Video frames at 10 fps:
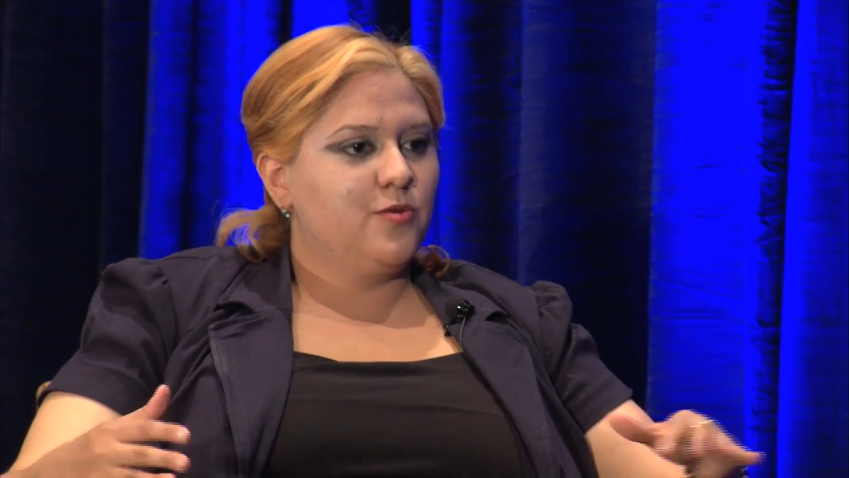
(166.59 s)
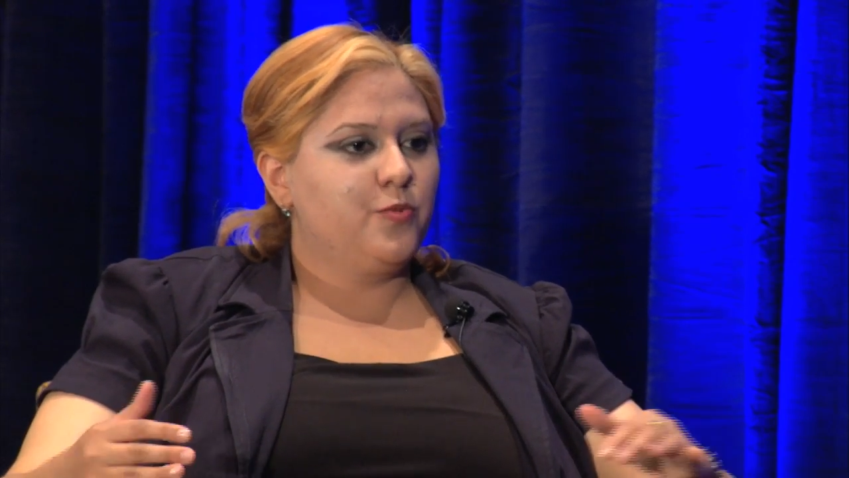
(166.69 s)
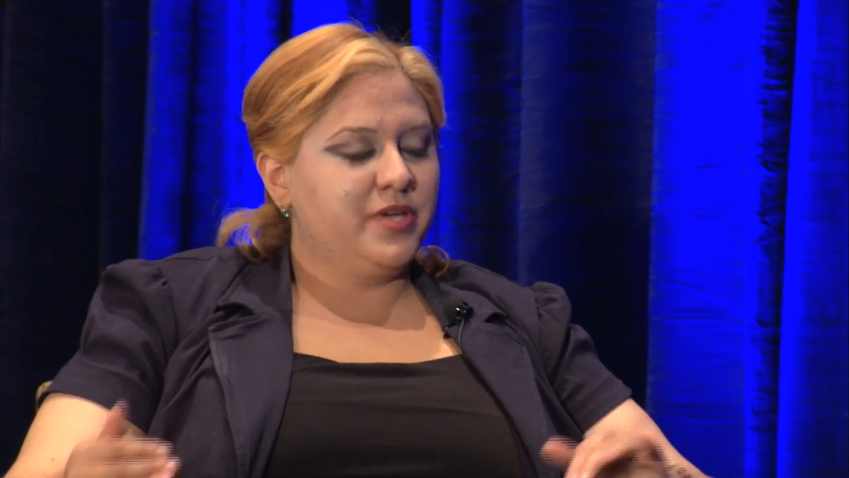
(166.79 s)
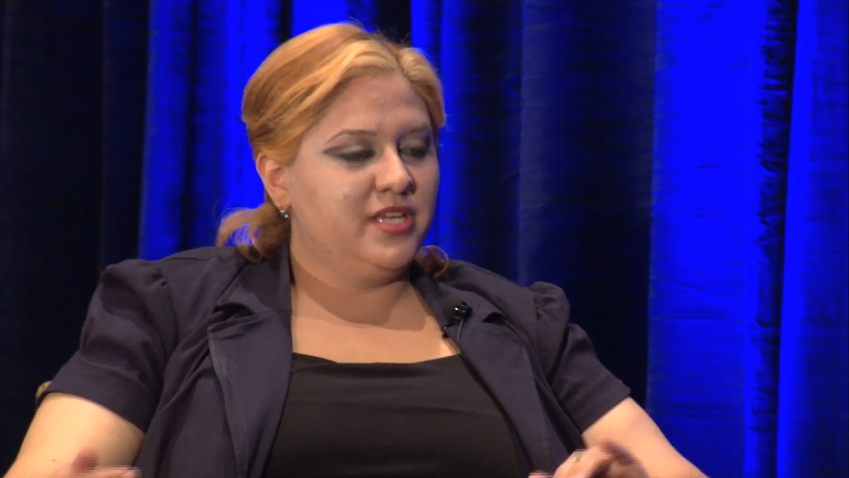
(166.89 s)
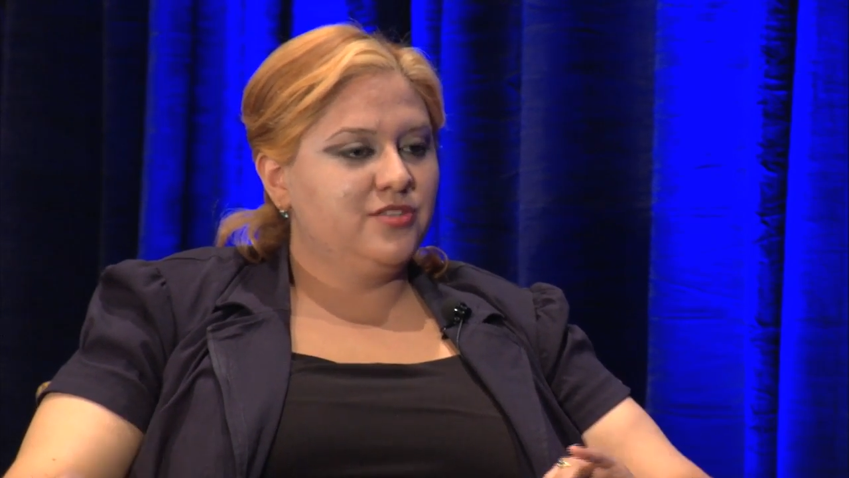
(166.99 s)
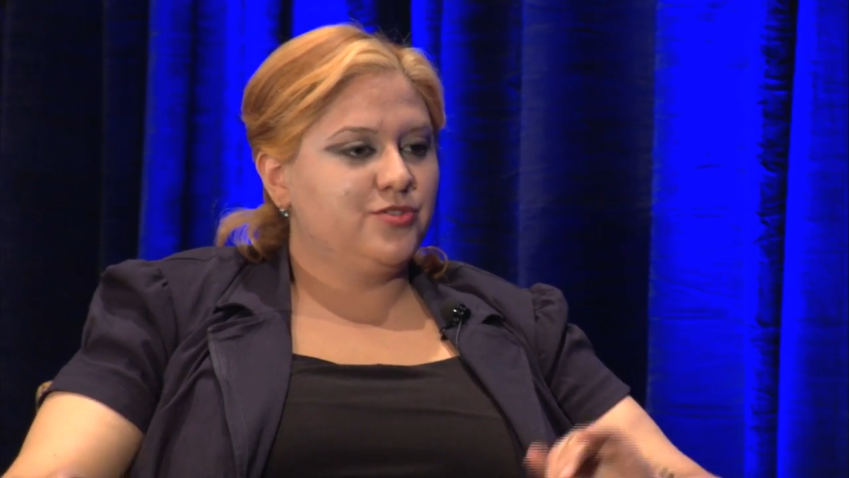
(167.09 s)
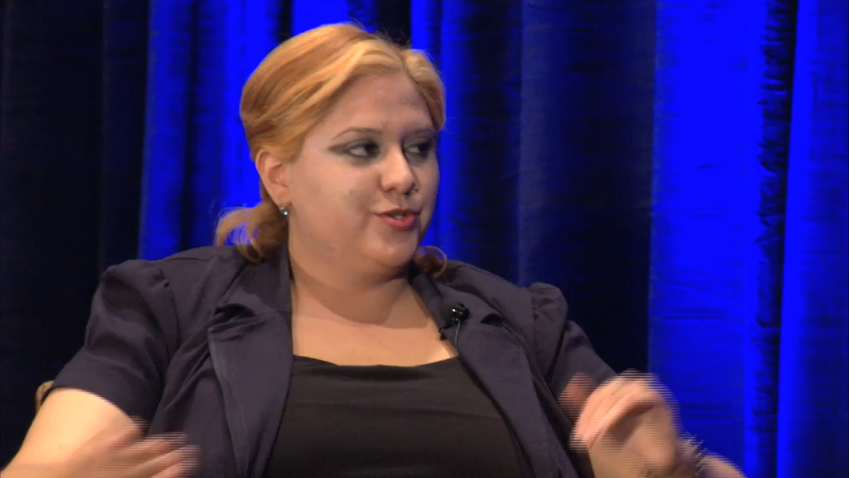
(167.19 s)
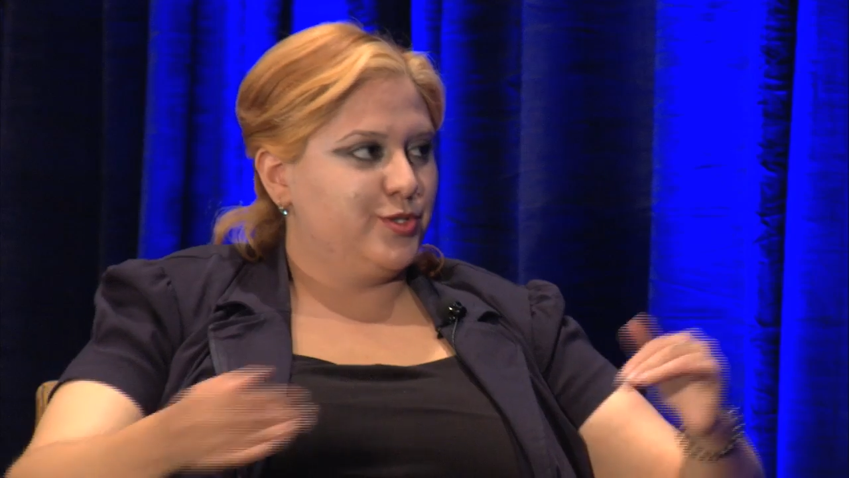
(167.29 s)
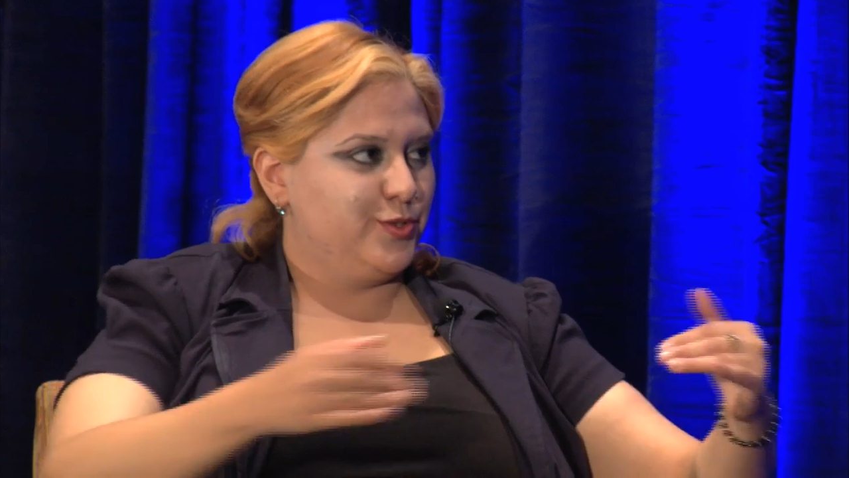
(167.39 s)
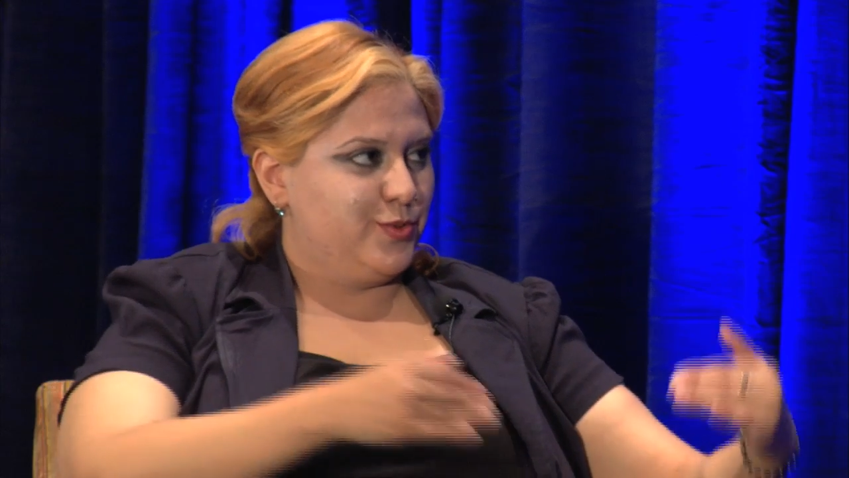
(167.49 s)
we
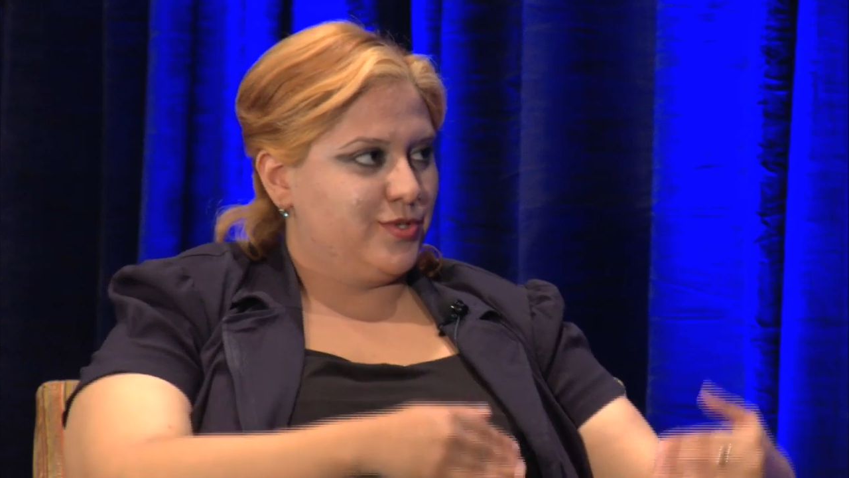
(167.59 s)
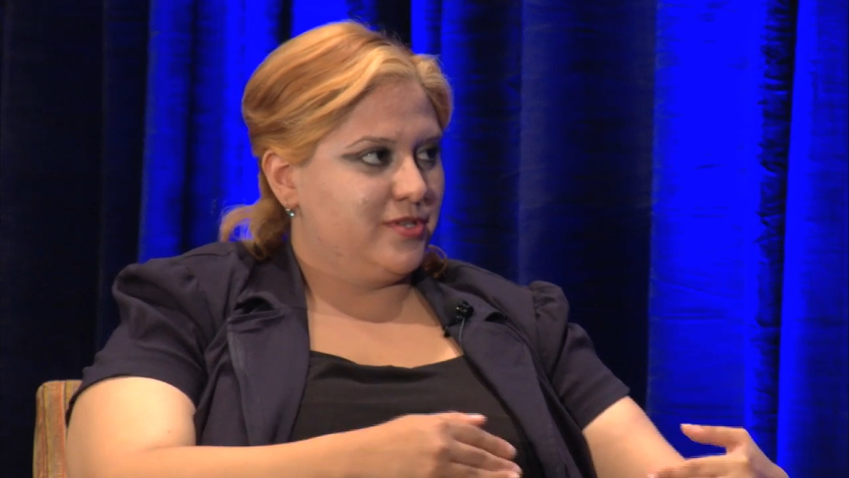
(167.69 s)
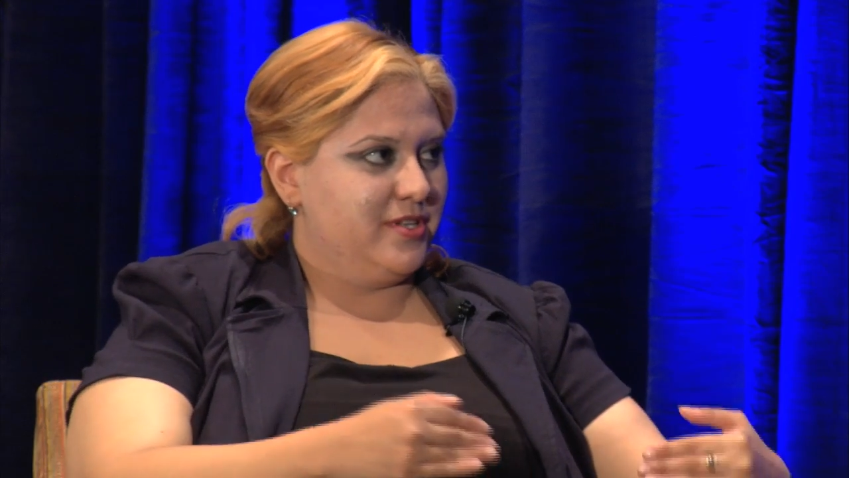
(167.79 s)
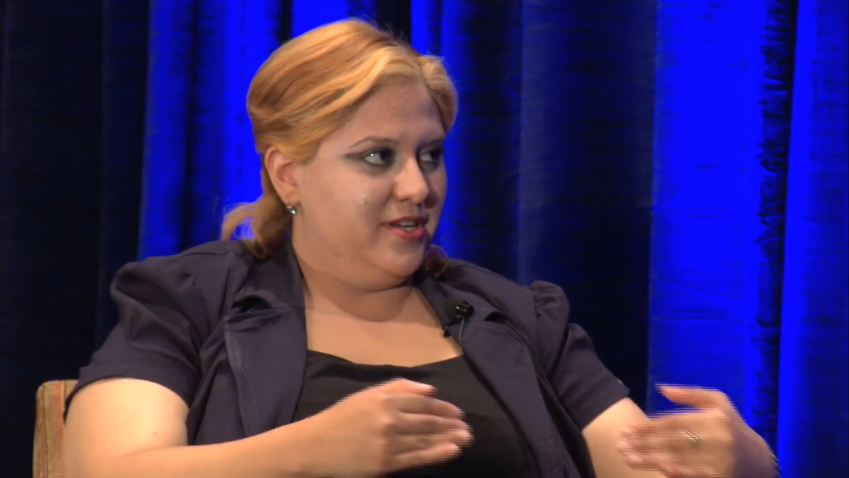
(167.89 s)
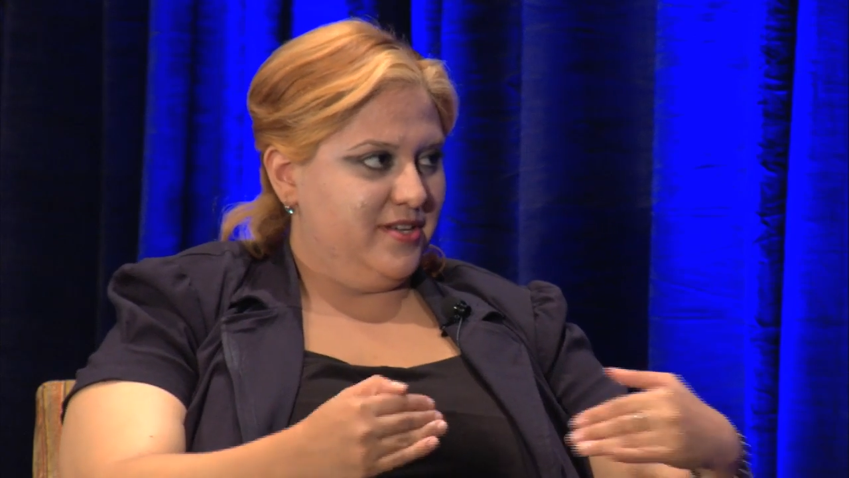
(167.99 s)
introduced